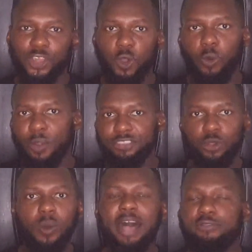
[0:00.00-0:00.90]
they always
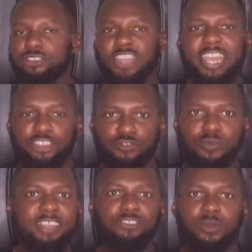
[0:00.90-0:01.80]
go out to Chinese
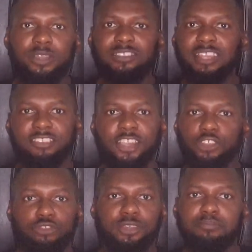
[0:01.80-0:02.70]
restaurants and they
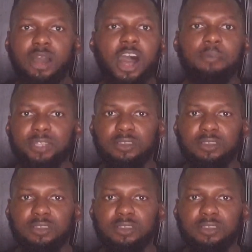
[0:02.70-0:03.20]
take it to their mom,